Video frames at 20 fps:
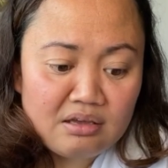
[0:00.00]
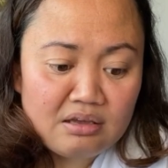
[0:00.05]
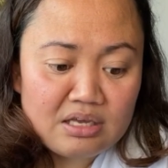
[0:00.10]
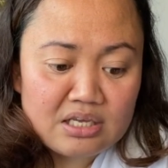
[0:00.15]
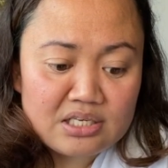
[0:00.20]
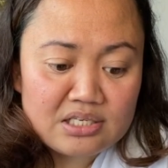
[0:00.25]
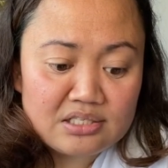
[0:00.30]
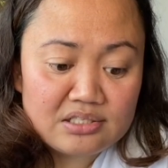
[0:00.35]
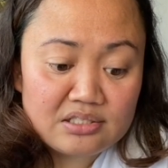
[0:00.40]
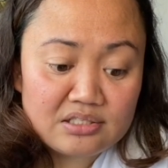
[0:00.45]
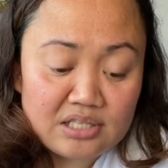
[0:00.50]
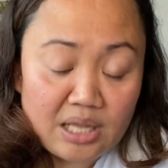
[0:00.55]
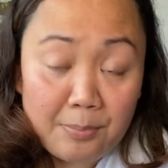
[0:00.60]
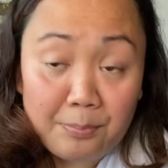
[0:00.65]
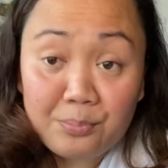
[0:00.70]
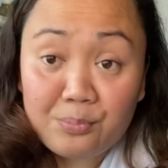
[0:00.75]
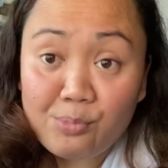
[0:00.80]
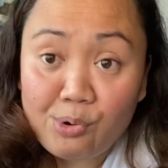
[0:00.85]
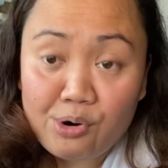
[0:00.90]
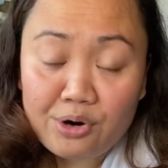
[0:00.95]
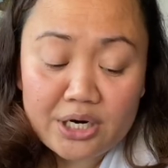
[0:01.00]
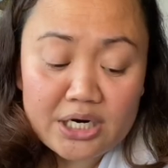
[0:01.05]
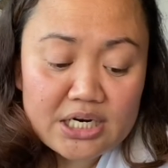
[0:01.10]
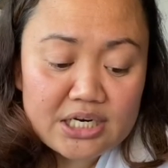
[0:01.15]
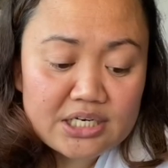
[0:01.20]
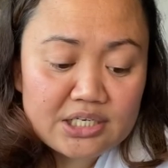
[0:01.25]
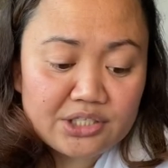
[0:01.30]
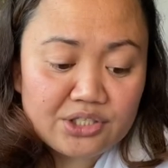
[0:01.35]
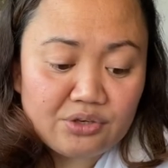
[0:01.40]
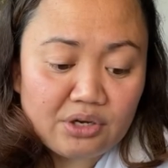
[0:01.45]
step 4,
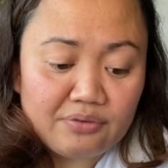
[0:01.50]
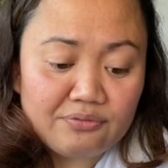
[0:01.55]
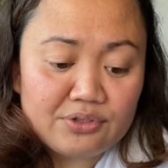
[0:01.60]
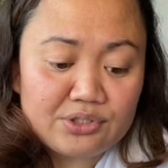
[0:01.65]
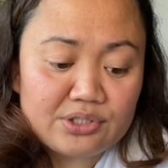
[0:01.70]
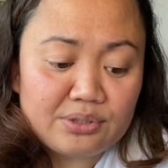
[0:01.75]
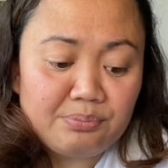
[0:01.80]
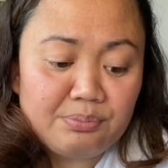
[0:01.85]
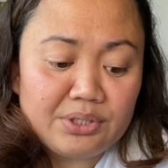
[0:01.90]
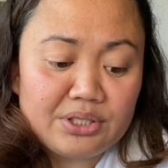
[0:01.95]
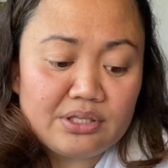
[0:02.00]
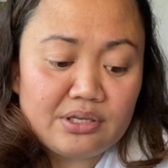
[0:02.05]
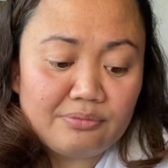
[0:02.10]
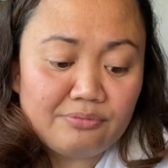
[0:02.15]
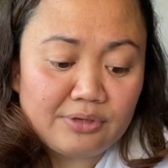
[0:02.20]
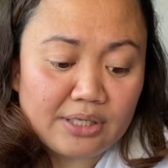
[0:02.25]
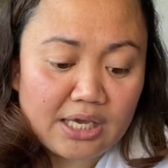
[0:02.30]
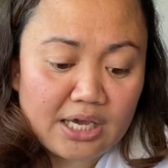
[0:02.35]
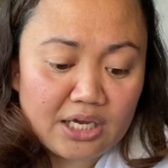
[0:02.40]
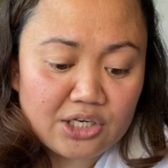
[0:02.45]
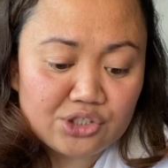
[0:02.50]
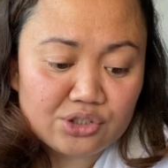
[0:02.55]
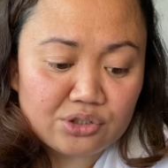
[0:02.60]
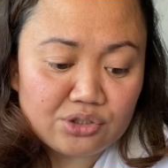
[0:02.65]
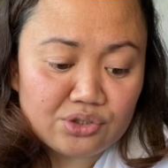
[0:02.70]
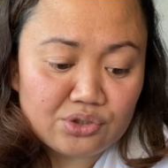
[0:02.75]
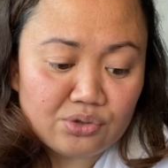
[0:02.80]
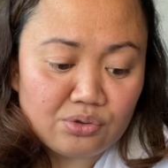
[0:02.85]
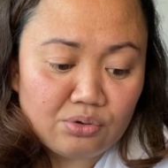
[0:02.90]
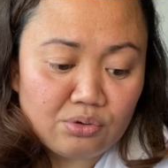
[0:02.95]
you have to submit the application.
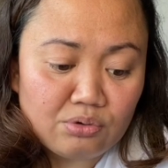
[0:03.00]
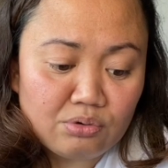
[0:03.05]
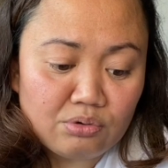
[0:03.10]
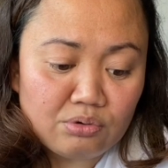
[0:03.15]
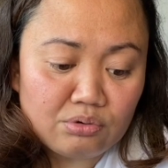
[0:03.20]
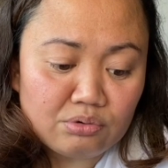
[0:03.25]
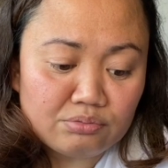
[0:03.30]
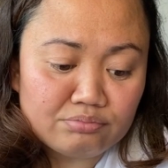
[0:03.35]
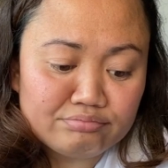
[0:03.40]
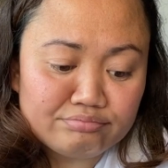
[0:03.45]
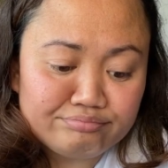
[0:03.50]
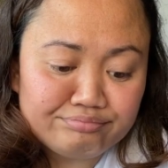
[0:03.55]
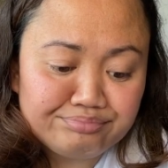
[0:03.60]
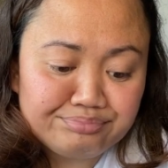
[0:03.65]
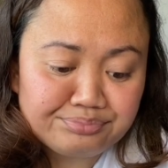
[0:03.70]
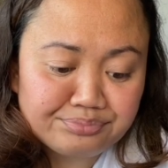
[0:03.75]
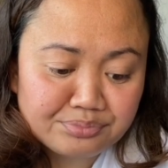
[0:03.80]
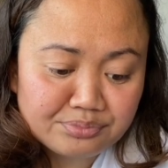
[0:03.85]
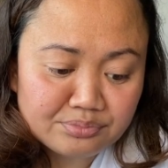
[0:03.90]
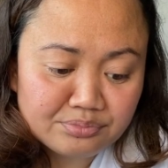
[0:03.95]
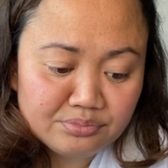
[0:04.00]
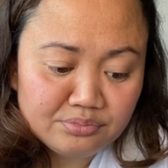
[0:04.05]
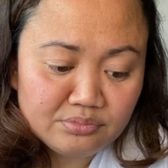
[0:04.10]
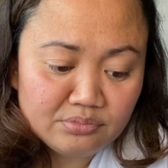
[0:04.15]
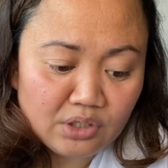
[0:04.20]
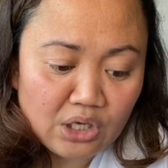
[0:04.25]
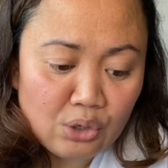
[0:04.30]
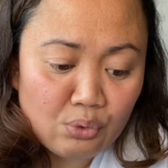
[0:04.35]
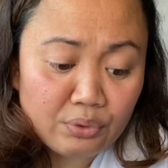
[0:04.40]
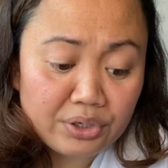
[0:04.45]
So
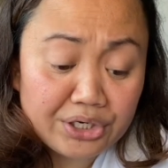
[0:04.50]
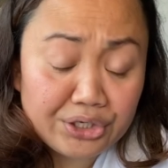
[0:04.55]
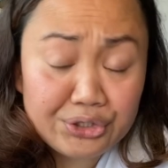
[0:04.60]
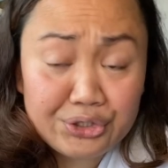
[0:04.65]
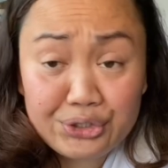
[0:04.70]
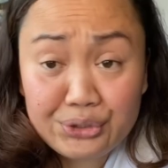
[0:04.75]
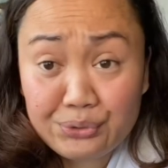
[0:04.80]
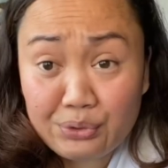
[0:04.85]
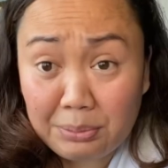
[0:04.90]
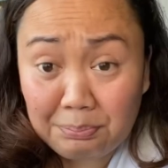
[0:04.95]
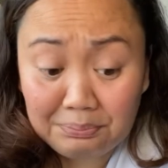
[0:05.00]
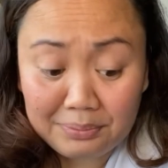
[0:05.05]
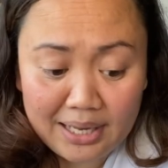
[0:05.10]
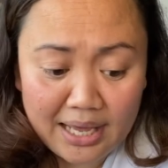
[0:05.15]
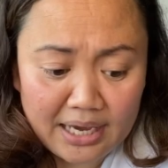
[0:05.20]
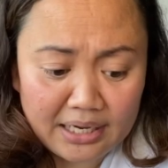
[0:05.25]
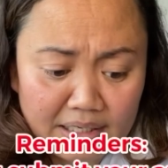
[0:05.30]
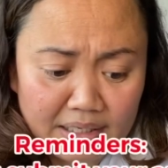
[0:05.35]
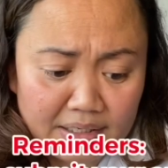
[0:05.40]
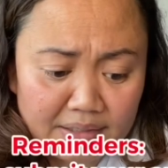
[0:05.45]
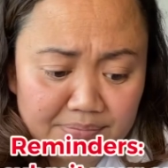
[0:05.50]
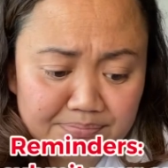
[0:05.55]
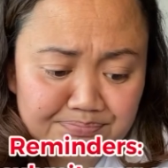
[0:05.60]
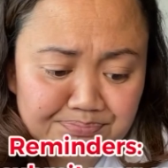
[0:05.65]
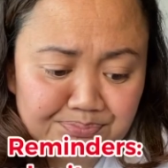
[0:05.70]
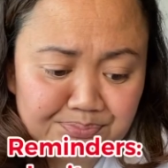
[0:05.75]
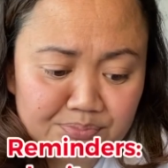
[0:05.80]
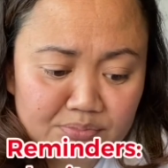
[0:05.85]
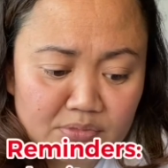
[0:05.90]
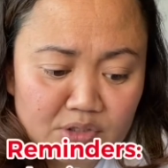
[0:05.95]
where do you apply?
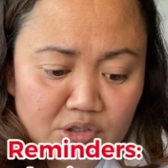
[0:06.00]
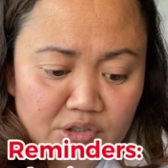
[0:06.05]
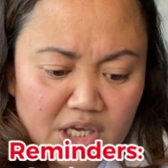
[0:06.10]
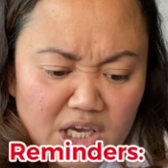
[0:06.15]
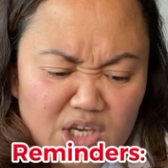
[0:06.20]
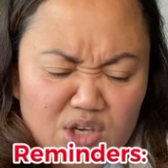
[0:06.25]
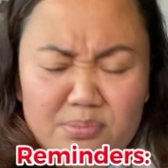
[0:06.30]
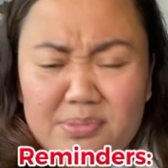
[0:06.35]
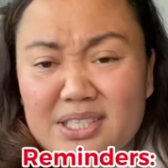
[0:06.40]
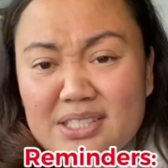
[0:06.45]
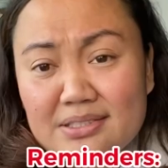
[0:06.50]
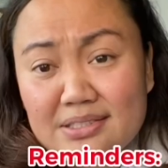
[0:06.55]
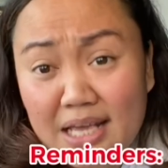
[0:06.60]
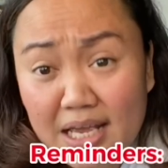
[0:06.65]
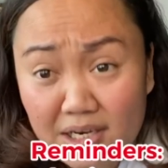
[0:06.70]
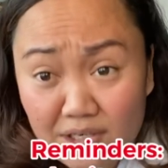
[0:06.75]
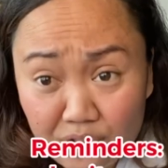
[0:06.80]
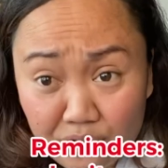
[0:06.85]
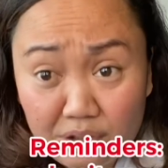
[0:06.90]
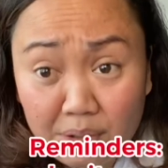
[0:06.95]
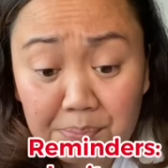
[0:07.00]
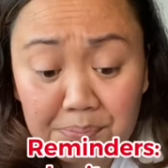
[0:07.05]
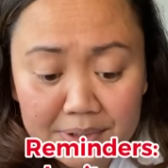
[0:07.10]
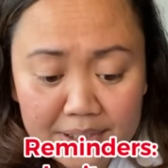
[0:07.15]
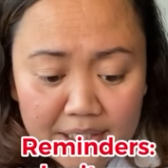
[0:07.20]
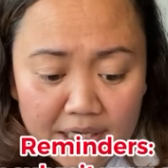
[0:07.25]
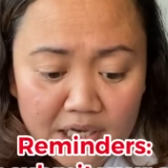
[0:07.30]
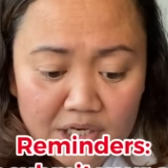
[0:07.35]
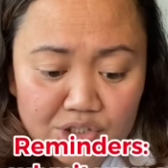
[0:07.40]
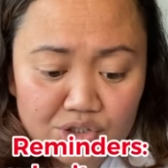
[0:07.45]
Okay, you may send your
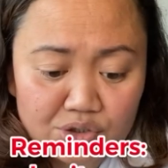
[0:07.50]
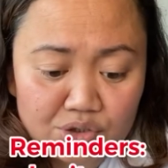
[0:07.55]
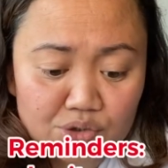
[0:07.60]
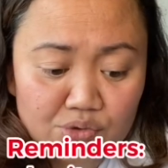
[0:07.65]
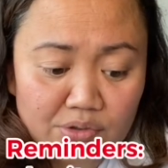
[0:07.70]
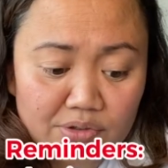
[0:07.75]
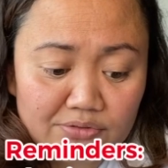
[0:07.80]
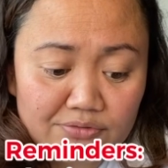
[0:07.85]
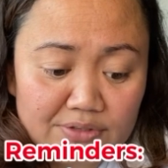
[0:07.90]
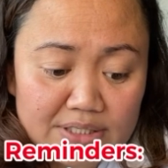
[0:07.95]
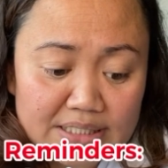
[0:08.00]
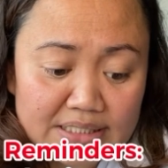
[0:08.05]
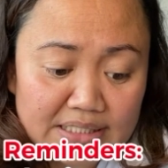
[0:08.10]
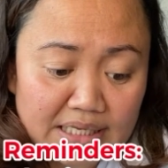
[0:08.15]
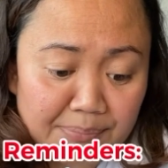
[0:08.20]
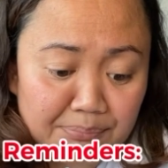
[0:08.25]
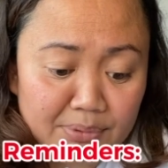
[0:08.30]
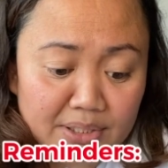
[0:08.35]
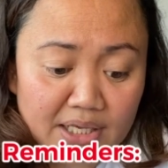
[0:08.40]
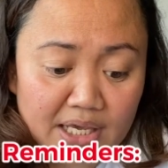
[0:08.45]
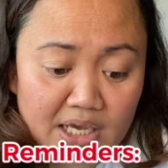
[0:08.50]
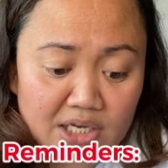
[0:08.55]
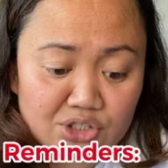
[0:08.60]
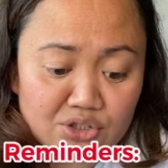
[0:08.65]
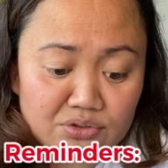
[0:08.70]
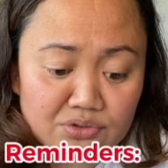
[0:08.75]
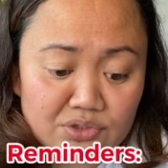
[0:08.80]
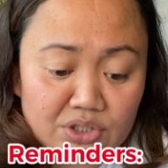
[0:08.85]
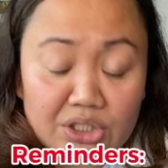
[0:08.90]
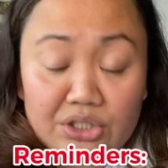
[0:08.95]
application to a visa
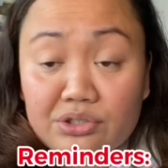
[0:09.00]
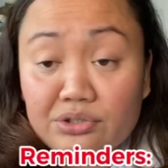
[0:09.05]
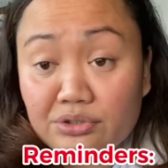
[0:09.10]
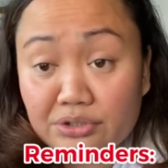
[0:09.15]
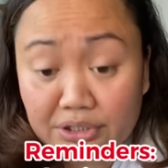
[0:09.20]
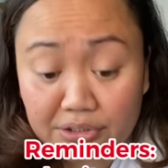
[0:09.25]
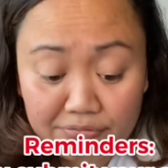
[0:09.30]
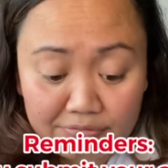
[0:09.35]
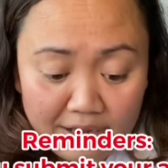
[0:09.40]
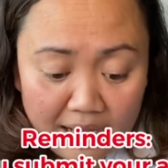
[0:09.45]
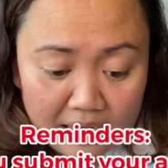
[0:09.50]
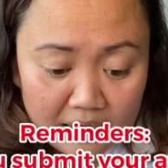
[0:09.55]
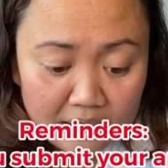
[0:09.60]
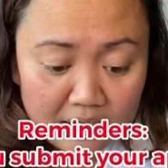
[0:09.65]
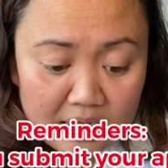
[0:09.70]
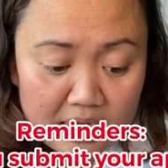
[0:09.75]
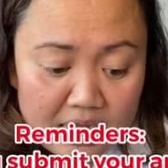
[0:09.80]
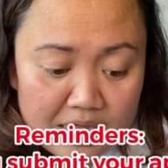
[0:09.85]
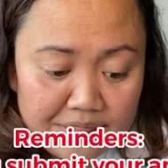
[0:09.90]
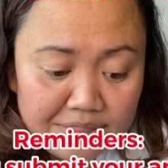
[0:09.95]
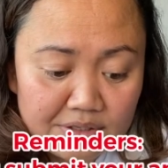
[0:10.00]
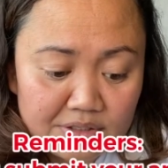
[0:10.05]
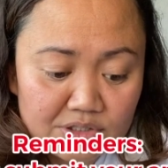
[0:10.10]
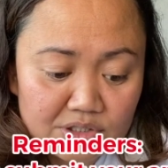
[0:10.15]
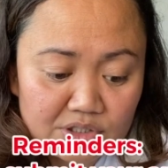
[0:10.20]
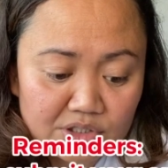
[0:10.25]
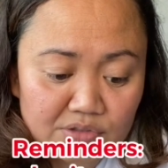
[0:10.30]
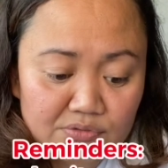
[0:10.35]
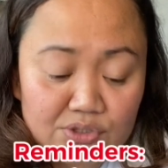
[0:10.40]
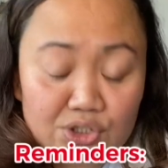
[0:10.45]
application center or the VAC that
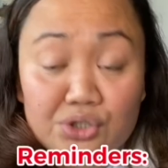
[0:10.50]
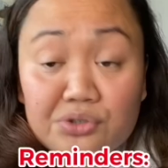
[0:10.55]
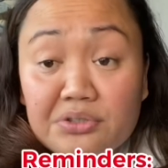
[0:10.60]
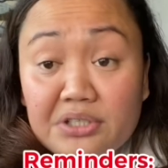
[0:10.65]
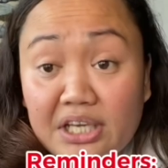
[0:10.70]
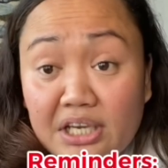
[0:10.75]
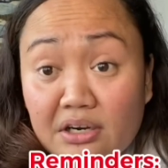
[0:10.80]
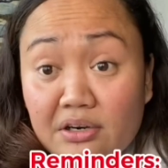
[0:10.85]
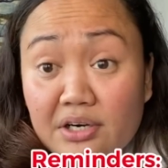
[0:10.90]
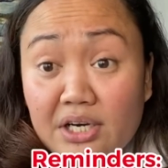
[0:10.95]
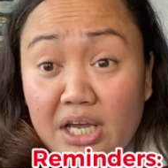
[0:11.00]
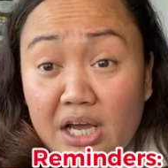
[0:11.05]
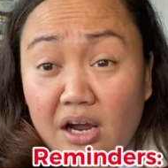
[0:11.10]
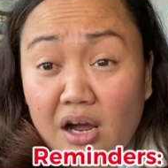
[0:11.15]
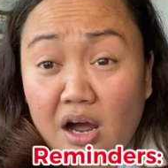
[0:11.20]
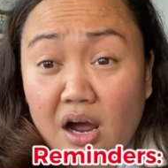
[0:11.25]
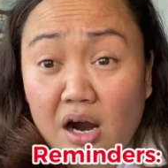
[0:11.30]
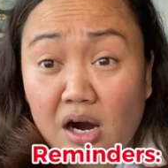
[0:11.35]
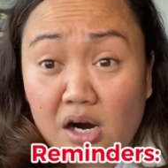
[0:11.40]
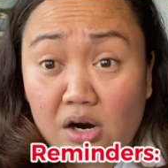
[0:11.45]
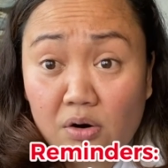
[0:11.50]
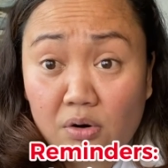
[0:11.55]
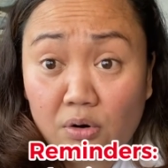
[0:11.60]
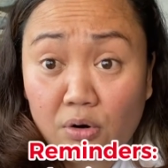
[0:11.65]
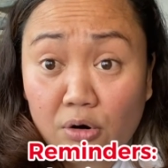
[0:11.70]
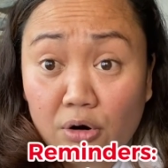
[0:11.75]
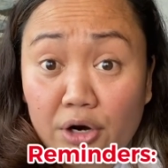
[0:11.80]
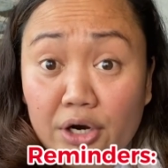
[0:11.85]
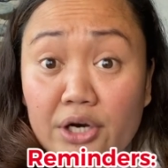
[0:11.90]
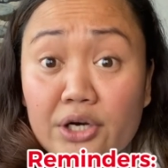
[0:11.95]
serves your area,
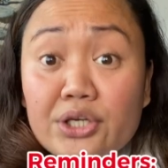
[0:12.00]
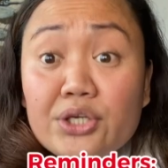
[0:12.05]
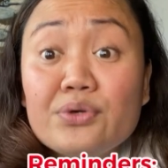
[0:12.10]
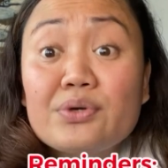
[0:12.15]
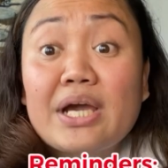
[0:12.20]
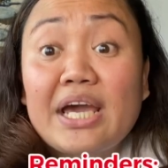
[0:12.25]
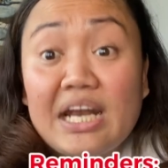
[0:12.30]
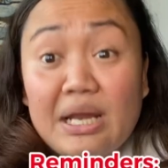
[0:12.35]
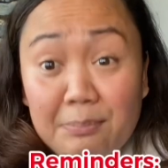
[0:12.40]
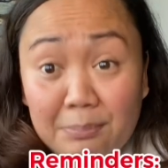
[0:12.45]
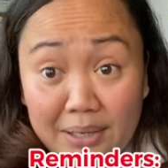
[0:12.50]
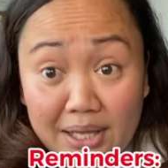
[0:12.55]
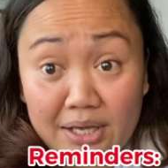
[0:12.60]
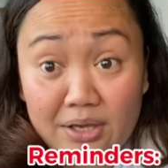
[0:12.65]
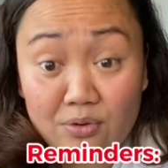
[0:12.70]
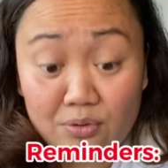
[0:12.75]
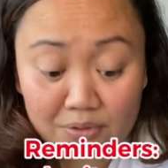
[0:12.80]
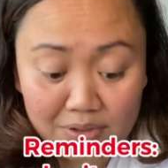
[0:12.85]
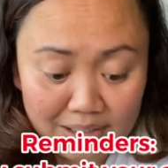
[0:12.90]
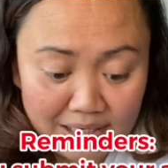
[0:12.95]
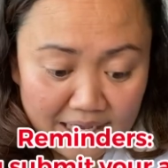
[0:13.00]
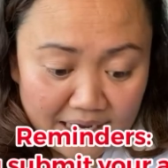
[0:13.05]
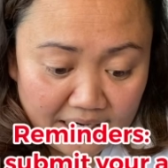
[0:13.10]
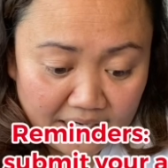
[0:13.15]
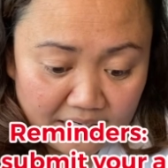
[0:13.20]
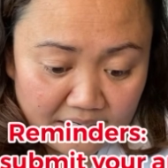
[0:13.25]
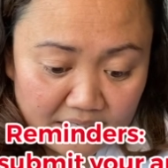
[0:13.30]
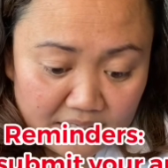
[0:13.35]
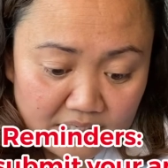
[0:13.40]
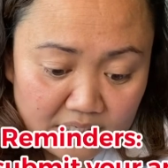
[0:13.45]
or you can apply
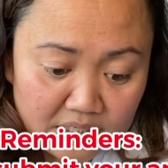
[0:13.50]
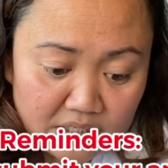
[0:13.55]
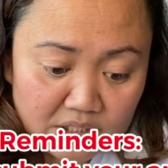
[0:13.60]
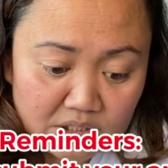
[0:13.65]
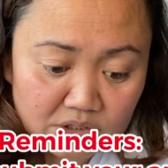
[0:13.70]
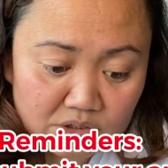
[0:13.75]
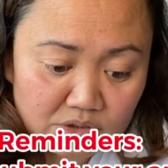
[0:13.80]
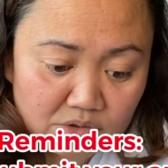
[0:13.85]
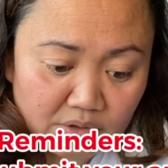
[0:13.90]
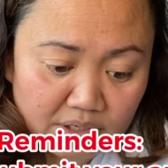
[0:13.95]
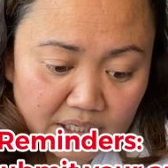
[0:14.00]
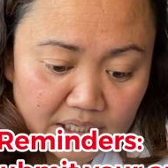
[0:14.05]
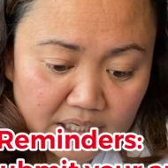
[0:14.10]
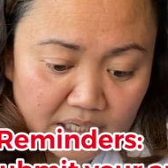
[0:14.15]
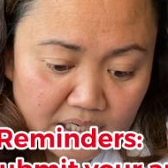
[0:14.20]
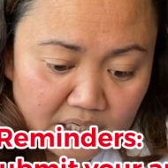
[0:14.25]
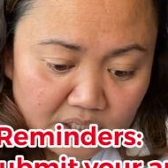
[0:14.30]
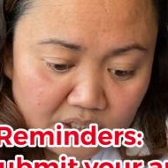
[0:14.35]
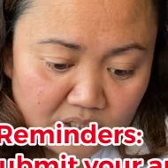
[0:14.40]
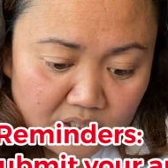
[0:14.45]
online. So I can